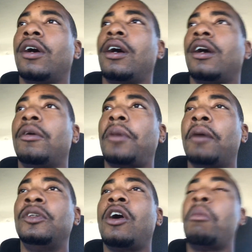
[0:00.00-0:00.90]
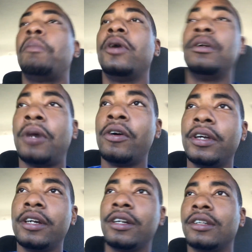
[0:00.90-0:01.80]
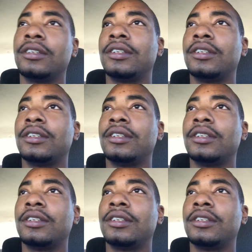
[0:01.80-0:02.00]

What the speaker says: I know I'm gonna put them on here.